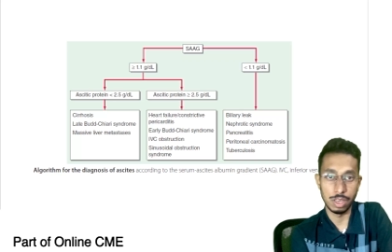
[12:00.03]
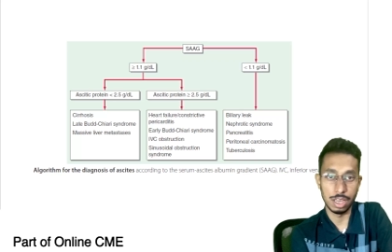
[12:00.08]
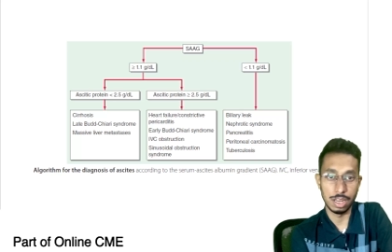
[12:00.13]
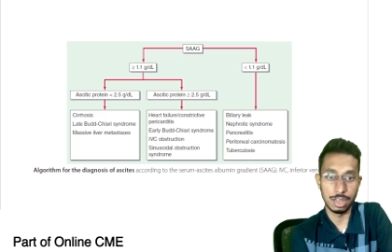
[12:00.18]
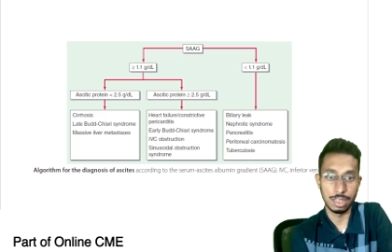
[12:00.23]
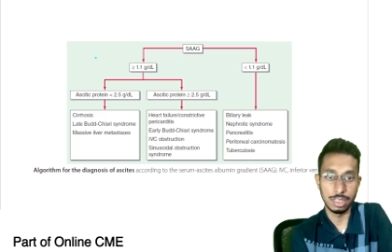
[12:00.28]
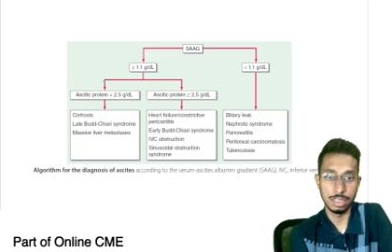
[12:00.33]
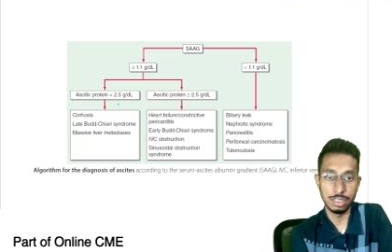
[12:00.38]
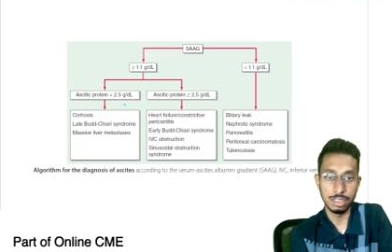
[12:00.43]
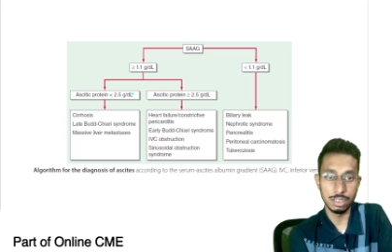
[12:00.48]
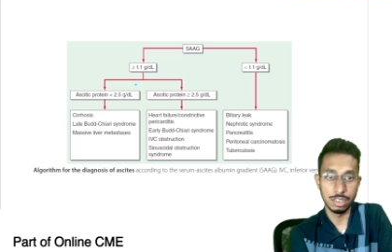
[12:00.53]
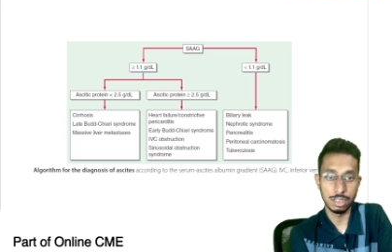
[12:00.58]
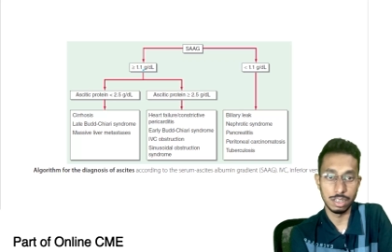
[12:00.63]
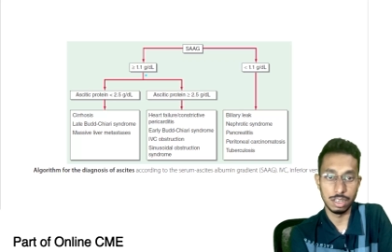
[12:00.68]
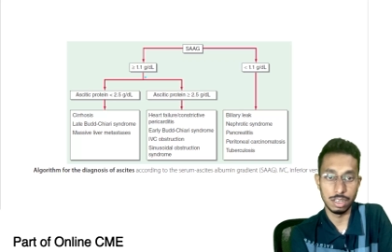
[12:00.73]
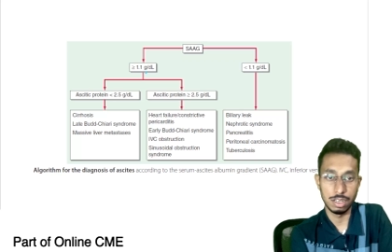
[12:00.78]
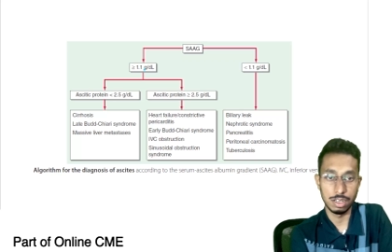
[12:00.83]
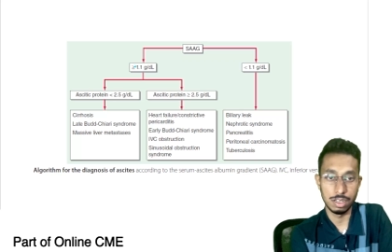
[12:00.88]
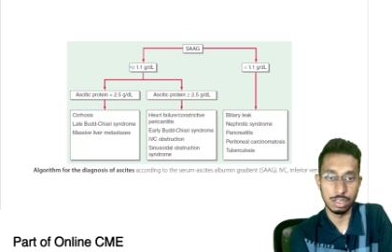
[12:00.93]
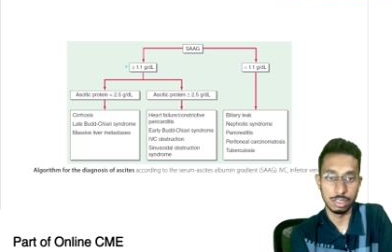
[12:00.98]
here again
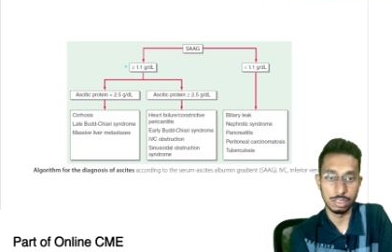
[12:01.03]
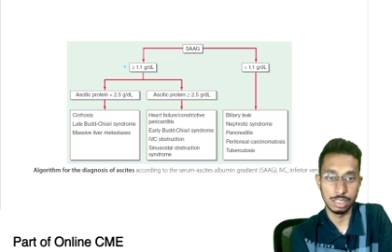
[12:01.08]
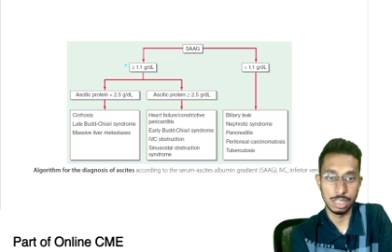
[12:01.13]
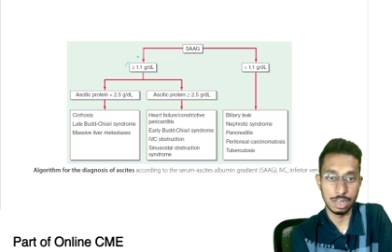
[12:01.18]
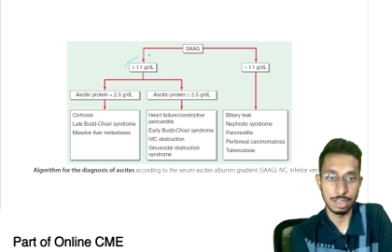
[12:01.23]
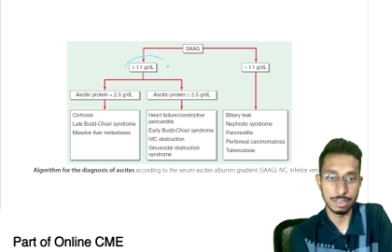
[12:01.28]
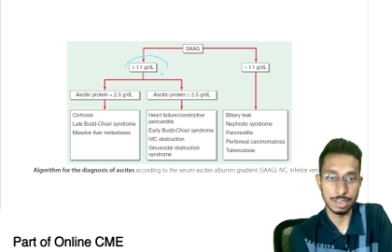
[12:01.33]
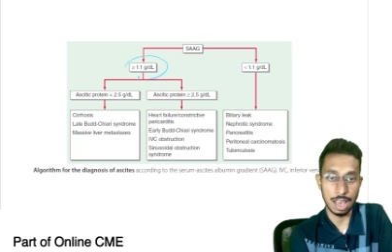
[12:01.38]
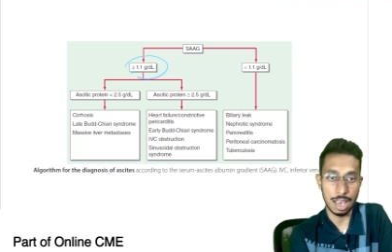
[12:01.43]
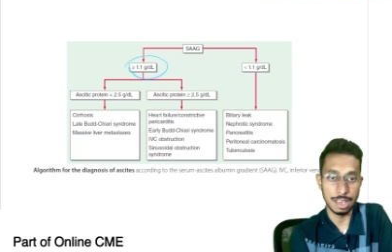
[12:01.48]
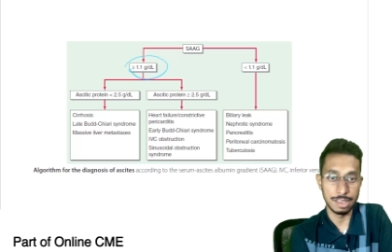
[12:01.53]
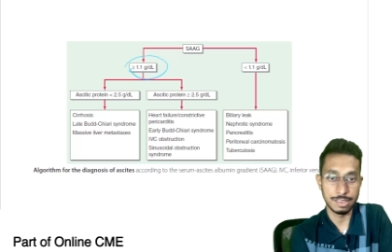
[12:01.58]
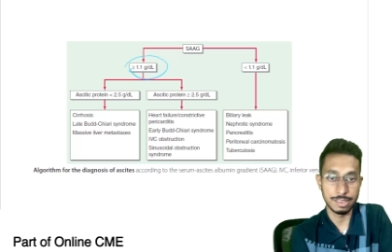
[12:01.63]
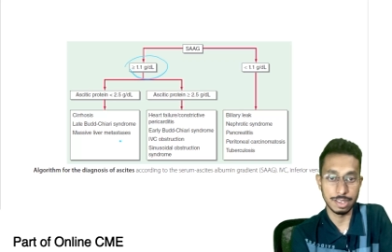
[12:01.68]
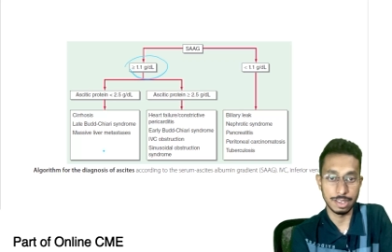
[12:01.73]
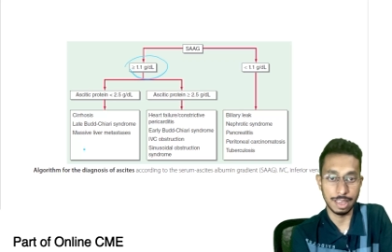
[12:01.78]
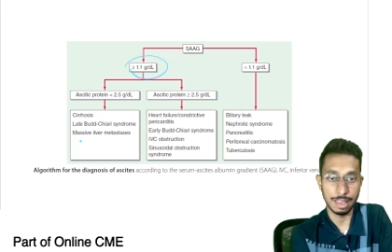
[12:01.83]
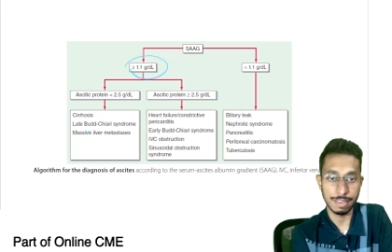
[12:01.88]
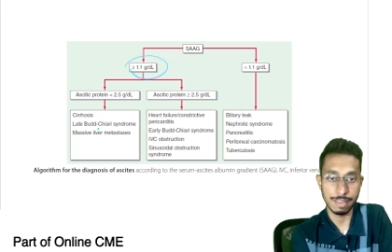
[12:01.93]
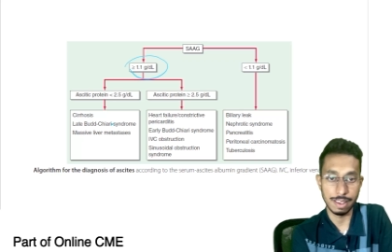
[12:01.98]
uh, there is high
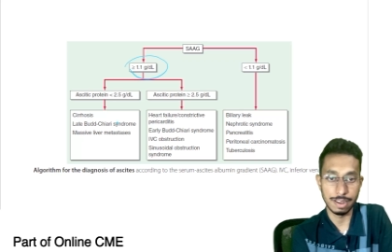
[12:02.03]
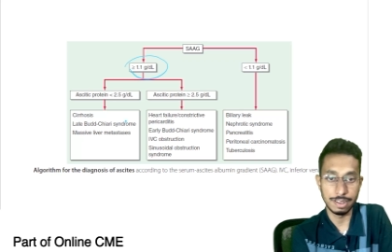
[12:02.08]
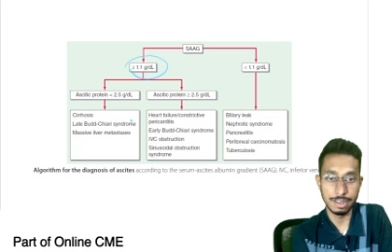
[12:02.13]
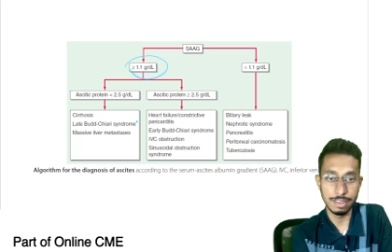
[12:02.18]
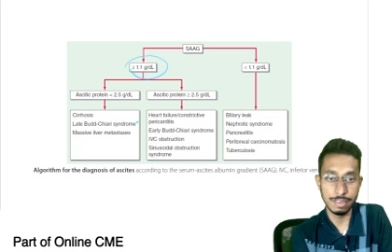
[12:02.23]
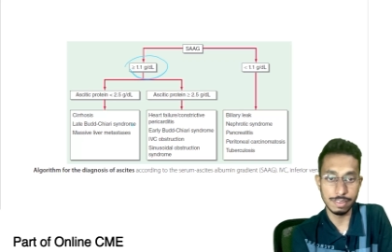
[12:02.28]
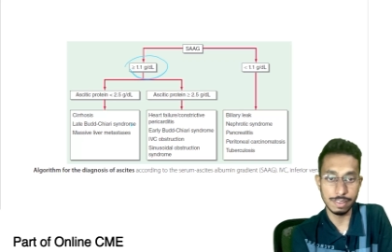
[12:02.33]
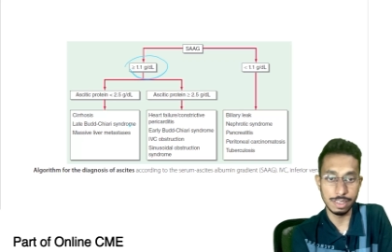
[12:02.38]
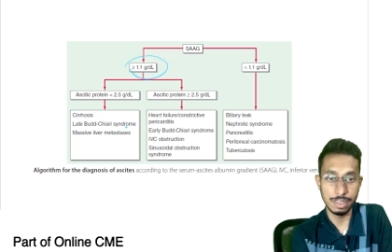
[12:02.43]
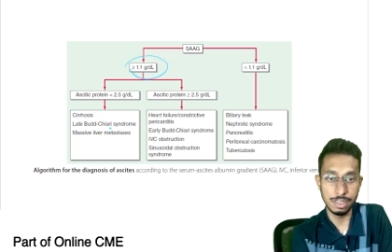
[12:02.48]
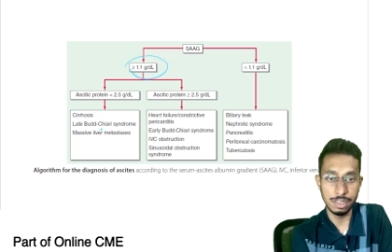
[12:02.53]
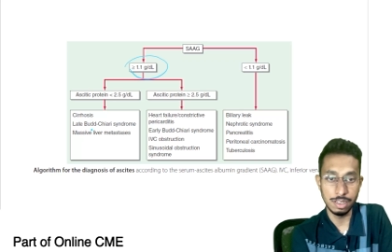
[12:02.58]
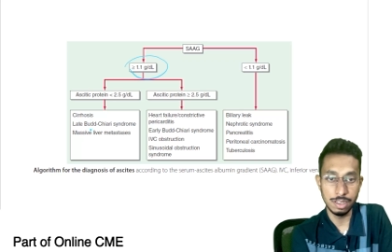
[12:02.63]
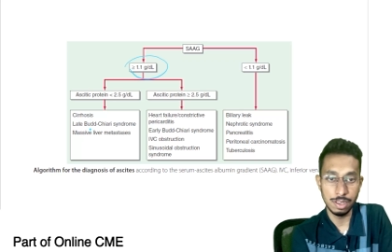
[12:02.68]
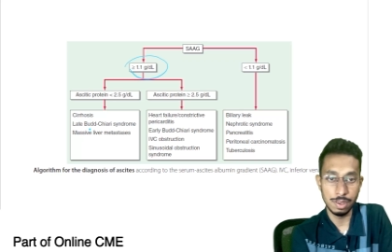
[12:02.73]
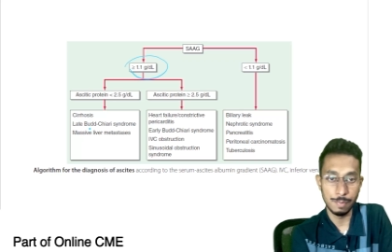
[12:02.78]
SAAG ascites in